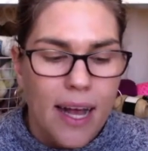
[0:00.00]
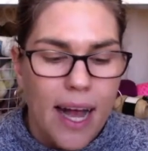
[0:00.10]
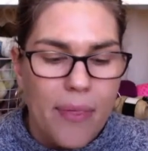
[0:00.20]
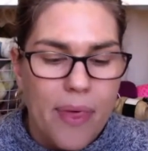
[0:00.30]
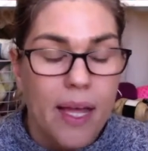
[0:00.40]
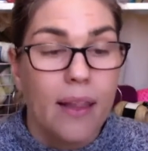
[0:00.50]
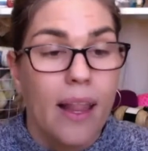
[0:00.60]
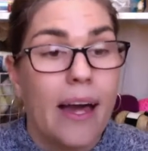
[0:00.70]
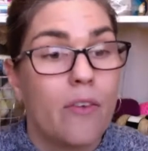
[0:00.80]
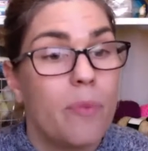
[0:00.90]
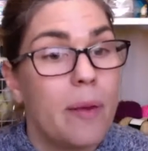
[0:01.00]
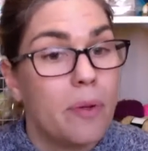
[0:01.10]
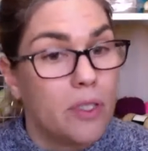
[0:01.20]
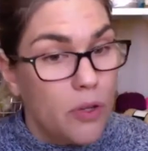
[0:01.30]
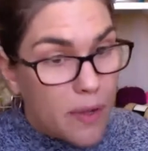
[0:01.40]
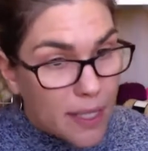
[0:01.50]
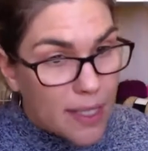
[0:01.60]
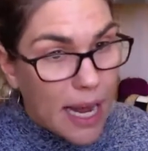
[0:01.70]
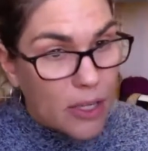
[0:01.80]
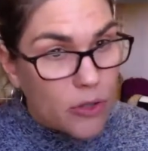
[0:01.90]
I think a lot of people do
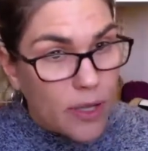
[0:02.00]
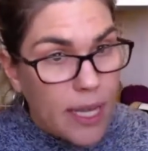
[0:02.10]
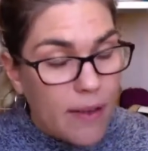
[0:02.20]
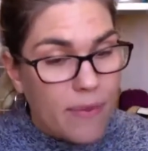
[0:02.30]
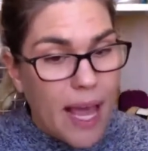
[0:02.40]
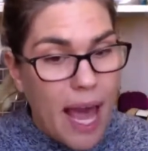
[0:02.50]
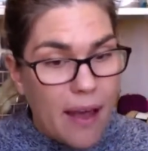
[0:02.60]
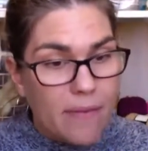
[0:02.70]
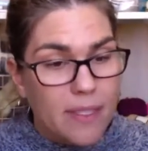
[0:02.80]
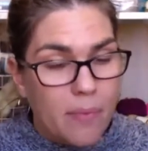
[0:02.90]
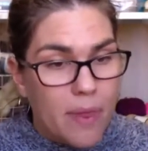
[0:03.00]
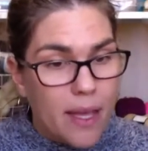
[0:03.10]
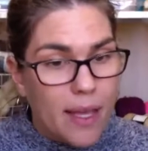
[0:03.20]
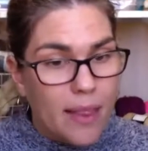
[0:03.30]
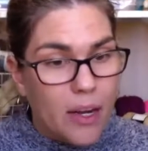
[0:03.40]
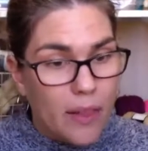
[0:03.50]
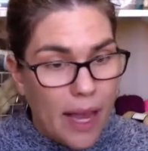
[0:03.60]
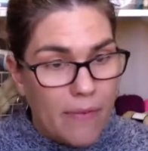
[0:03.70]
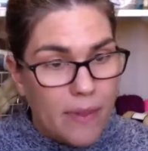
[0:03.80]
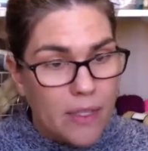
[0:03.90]
this naturally. If they have something in their
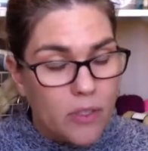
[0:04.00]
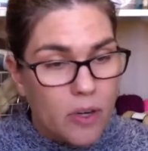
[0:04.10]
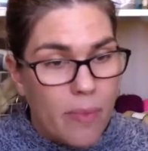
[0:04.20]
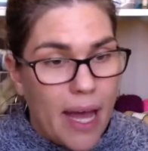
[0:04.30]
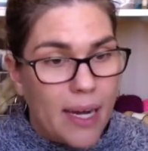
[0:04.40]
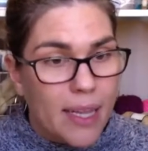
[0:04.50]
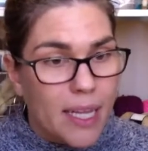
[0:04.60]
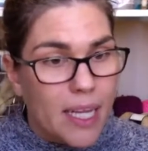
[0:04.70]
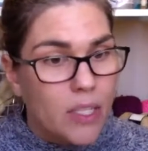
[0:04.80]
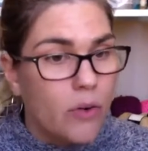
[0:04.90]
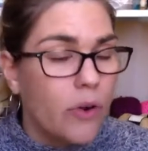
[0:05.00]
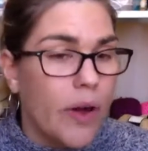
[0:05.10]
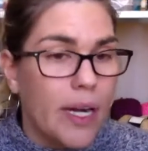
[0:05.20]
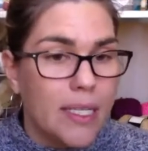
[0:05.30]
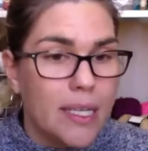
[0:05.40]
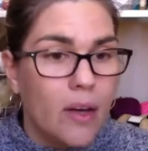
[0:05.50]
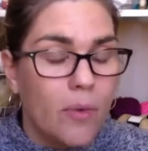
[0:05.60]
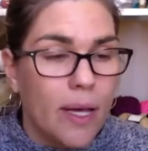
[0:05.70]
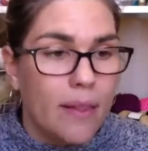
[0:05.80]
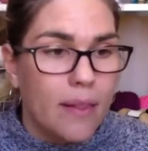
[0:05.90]
life that's traumatic that they don't know how to deal
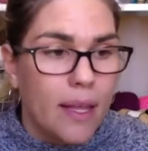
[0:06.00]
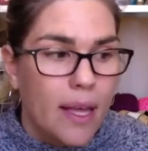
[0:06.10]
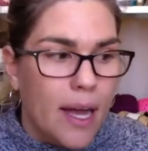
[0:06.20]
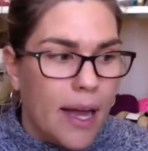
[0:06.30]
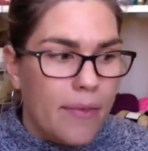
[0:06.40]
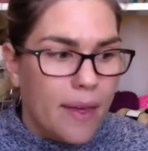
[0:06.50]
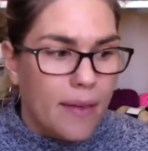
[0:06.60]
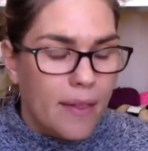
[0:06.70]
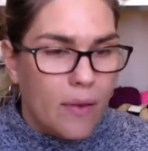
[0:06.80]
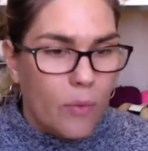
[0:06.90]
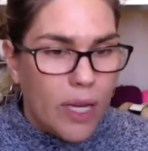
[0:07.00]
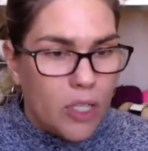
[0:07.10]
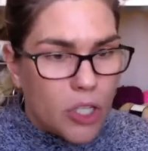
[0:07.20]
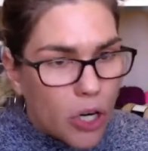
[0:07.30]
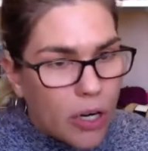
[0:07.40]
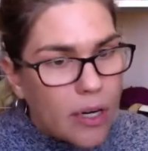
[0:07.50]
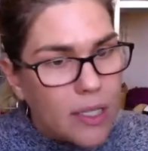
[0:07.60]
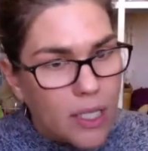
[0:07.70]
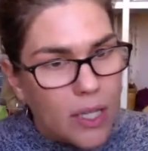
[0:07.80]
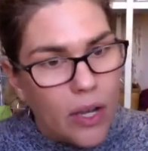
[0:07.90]
with, I think that we
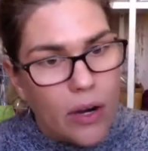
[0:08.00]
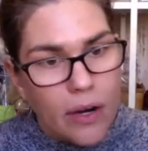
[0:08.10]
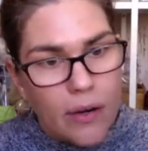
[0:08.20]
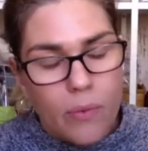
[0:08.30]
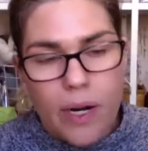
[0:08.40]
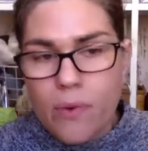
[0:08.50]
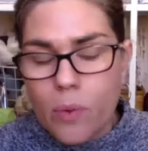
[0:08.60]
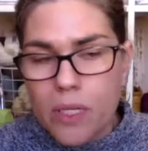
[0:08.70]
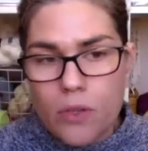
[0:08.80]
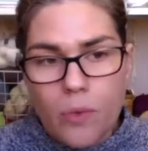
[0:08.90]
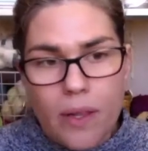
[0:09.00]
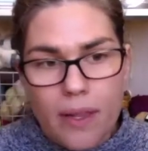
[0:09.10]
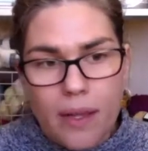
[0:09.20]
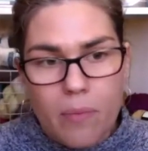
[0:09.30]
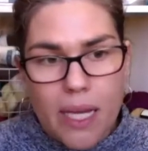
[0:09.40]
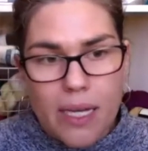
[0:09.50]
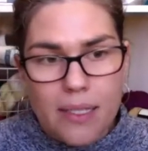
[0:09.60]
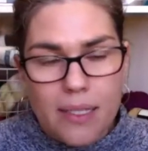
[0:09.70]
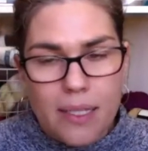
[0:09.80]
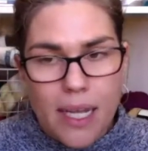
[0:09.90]
turn to yarn, whatever we do with it,
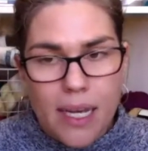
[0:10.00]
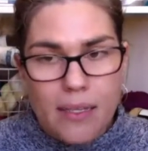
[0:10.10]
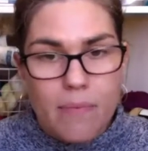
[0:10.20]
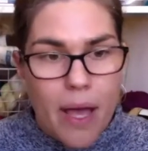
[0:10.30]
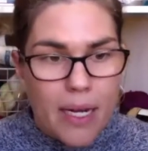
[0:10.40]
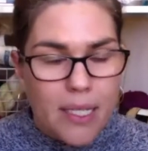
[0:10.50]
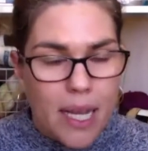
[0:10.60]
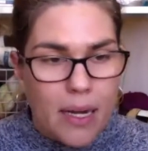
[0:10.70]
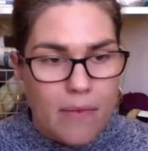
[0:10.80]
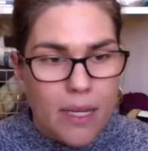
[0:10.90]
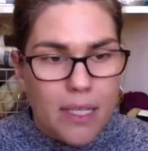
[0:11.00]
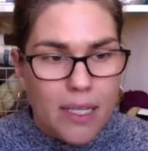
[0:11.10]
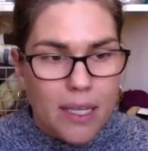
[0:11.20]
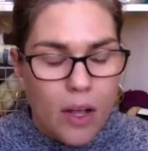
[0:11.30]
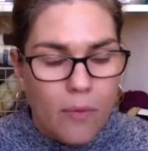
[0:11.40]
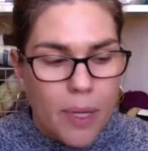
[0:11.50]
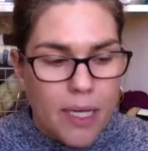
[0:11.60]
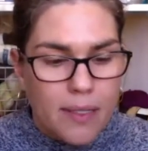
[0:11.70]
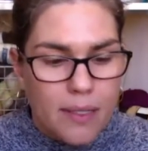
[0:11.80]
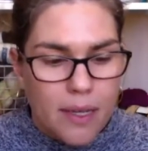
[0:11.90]
because it is meditative. It does help
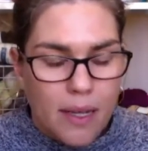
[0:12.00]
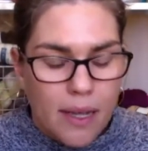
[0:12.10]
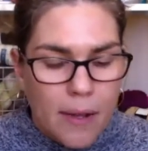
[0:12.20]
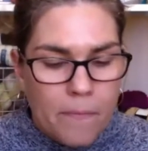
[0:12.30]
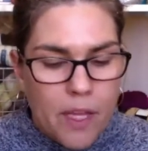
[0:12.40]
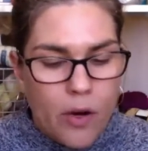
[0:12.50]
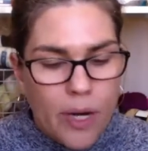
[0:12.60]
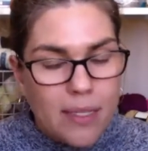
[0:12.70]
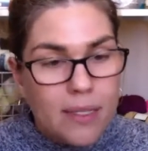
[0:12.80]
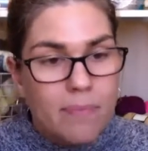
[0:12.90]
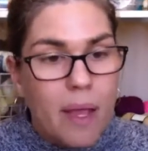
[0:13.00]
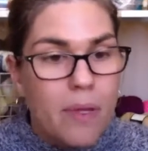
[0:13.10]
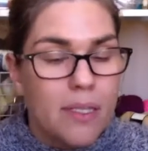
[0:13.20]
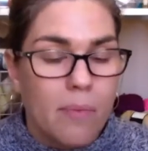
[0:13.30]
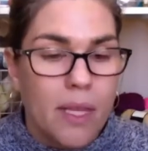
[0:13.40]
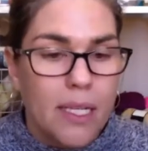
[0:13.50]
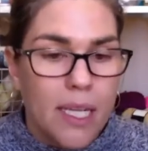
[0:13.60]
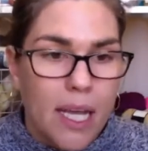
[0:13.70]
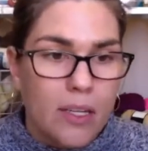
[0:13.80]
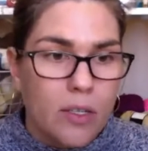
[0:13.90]
us. You know, it is maybe something
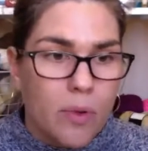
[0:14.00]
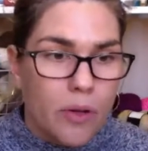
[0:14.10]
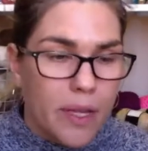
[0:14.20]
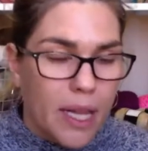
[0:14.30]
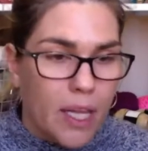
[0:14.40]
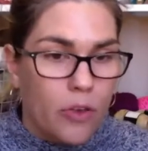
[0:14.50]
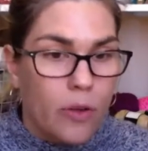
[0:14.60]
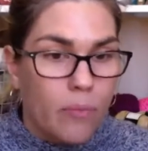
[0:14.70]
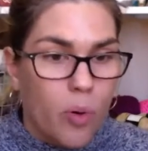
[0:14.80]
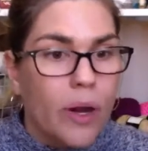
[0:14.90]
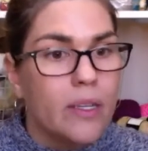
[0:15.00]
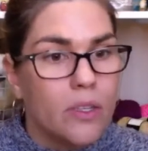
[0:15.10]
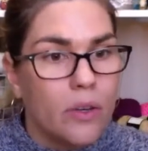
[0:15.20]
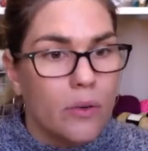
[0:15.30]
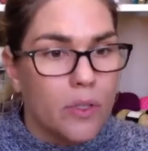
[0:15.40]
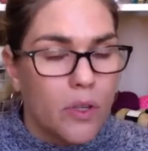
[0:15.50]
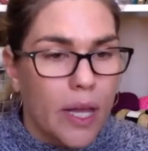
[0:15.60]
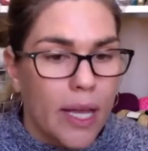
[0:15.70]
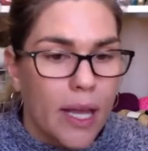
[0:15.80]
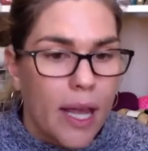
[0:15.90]
tangible that, like, you can point to. So,
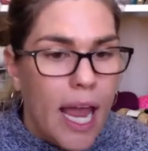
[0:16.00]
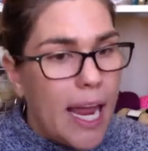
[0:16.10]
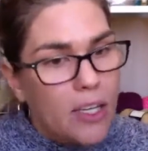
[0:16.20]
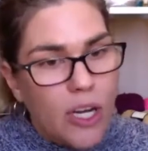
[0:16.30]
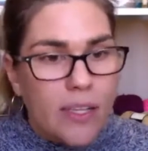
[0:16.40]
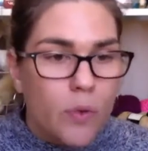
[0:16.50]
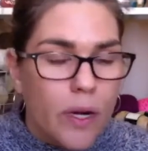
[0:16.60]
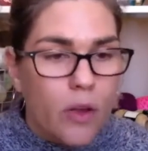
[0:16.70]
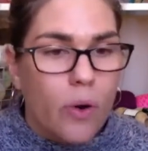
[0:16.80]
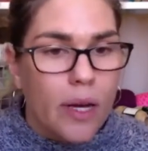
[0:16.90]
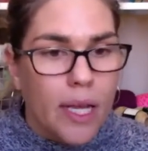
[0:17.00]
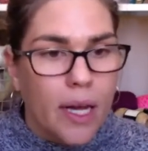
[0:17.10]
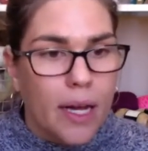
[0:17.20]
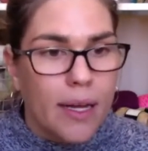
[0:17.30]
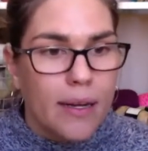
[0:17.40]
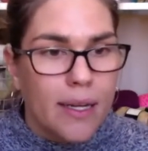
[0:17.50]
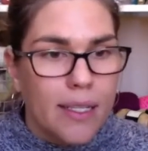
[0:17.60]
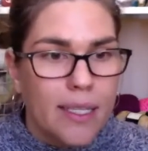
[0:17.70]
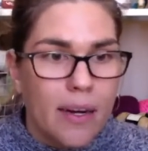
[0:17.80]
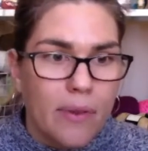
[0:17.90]
like, hey, Jess, what are you working on? And
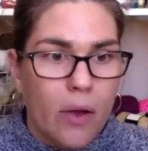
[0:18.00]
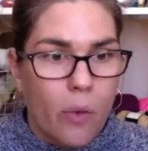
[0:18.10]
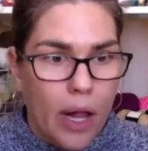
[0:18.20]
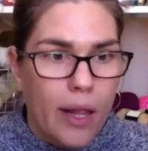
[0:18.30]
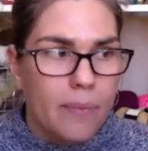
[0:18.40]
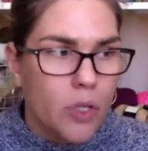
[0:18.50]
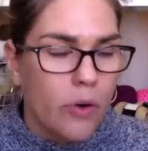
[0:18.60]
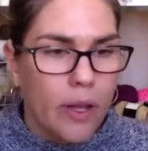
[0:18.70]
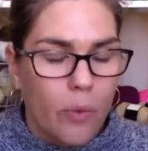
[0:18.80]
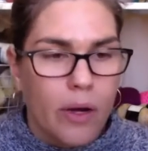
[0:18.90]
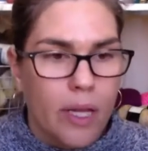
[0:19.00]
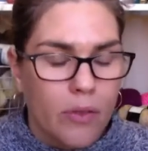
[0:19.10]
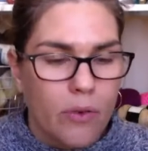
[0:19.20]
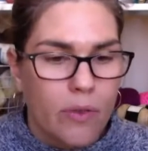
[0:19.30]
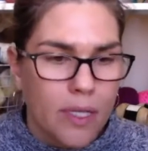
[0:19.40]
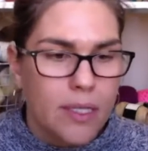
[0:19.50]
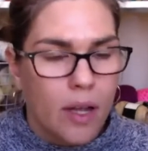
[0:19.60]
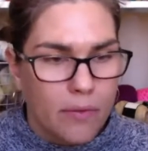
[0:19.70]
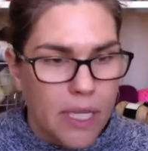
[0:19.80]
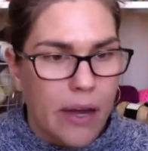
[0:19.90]
instead of like, well, I'm totally working through these
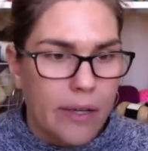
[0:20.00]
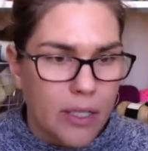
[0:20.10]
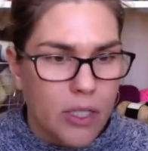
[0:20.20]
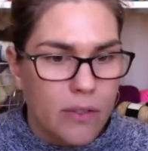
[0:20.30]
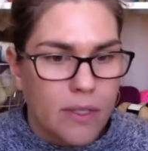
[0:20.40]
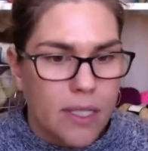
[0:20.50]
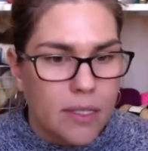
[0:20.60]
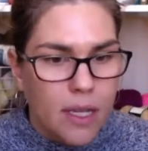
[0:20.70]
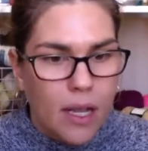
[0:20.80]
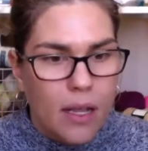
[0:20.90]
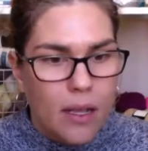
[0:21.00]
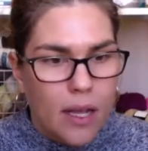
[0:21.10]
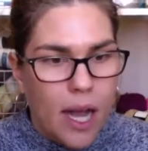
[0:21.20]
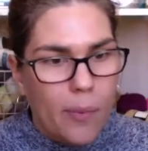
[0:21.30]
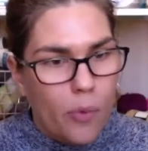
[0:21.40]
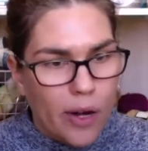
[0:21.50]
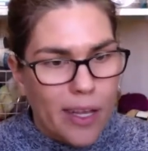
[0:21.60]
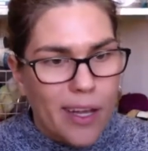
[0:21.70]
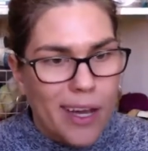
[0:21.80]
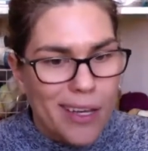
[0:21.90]
self-doubt issues, it's I'm
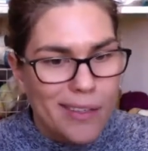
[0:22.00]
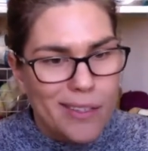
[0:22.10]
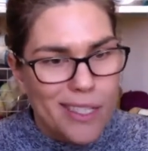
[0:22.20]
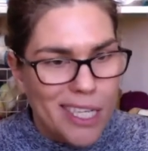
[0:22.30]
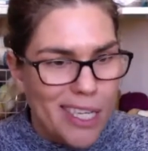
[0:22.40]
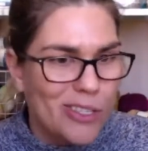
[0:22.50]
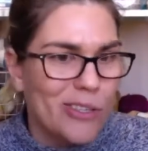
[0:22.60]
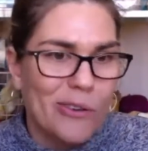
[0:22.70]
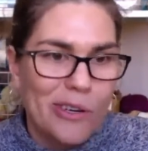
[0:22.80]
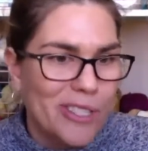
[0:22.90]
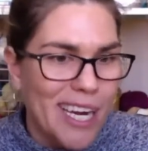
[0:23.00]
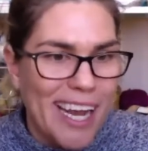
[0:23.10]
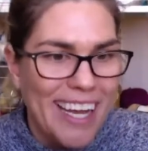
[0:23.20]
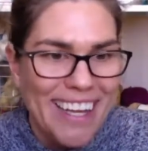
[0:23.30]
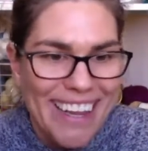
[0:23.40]
working on Tunisian crochet.